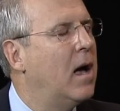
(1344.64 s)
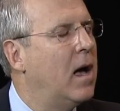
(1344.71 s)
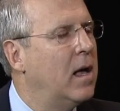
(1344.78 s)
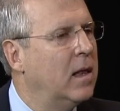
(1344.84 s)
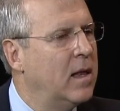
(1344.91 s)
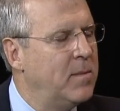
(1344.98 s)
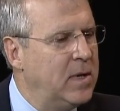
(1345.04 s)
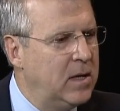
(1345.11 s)

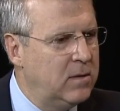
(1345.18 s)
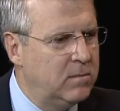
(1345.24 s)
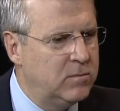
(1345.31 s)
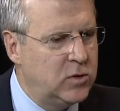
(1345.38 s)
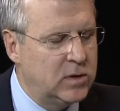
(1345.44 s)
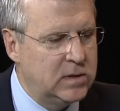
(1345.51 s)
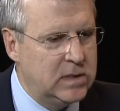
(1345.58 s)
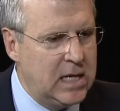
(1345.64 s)
Let me
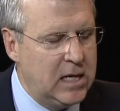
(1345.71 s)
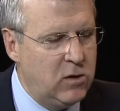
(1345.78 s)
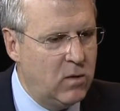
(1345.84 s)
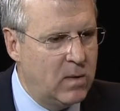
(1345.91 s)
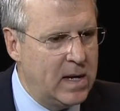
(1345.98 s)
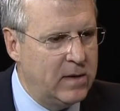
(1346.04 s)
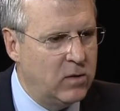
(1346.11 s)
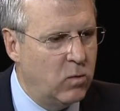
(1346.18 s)
just take you
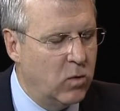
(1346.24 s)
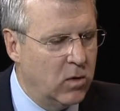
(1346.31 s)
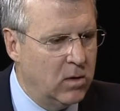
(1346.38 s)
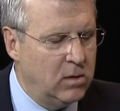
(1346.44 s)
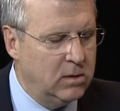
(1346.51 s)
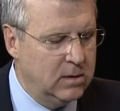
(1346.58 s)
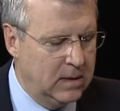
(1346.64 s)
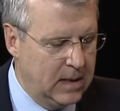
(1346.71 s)
around the
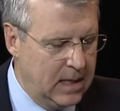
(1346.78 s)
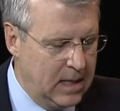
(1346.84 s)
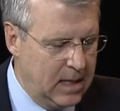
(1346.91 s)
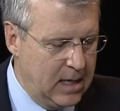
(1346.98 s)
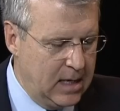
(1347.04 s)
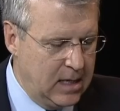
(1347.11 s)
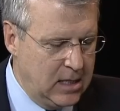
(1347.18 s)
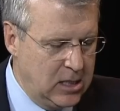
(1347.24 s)
world.
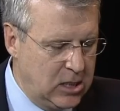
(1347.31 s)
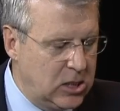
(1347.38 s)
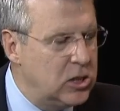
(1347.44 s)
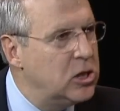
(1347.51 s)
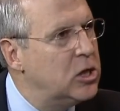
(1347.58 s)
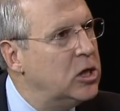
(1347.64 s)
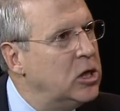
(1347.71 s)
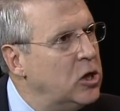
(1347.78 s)

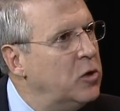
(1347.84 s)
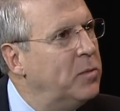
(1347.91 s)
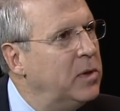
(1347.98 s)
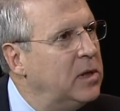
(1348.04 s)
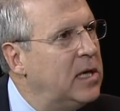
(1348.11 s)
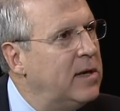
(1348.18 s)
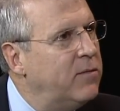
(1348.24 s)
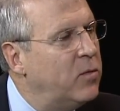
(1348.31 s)
Do you
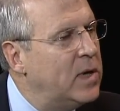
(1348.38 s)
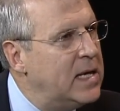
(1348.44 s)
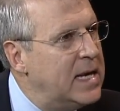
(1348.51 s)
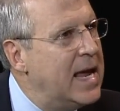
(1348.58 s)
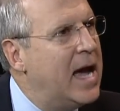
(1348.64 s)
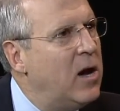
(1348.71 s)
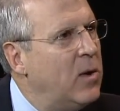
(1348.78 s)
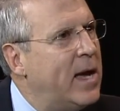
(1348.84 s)
believe we
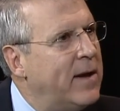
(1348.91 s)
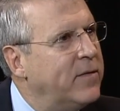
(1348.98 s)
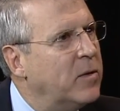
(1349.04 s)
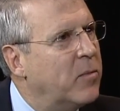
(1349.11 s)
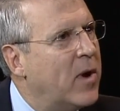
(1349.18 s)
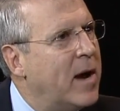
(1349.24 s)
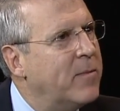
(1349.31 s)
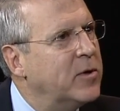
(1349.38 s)
now have the
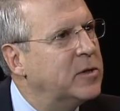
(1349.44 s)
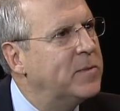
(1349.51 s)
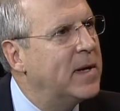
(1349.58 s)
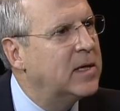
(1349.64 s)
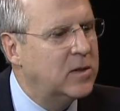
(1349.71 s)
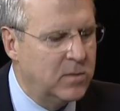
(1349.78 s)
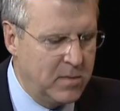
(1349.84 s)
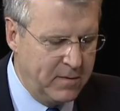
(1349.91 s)
proper
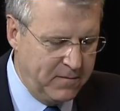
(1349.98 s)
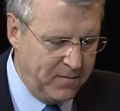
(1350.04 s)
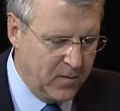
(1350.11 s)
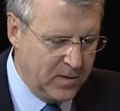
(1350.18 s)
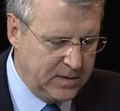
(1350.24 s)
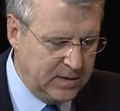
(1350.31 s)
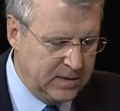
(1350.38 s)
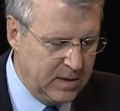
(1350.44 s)
spectrum of
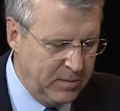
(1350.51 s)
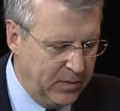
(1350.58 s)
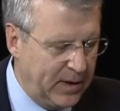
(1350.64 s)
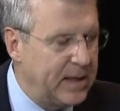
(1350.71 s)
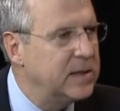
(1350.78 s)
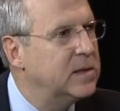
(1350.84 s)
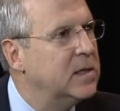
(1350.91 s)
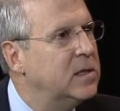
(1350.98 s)
forces in
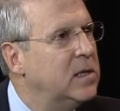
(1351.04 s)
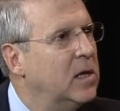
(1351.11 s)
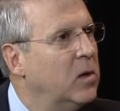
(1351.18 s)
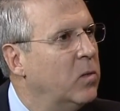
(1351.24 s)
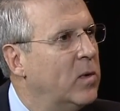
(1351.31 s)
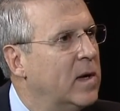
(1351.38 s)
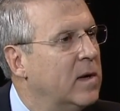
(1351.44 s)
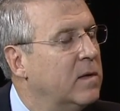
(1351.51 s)
place to deal
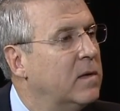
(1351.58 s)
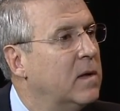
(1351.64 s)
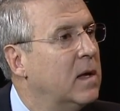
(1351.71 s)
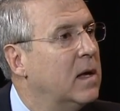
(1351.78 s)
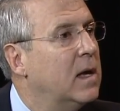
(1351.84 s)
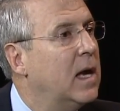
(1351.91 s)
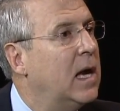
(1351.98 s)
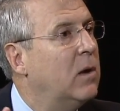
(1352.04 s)
with
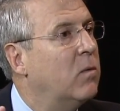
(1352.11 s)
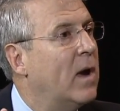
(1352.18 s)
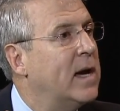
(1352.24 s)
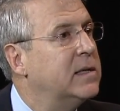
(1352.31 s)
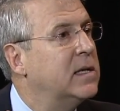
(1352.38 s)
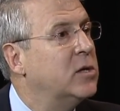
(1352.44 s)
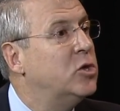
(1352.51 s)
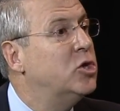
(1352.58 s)
a
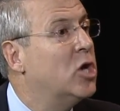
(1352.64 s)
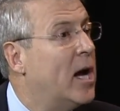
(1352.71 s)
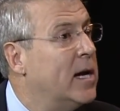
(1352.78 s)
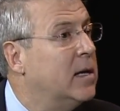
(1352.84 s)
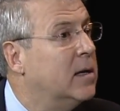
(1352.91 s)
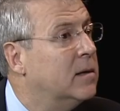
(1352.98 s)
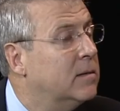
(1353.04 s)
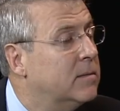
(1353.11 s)
rising
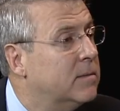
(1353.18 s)
China?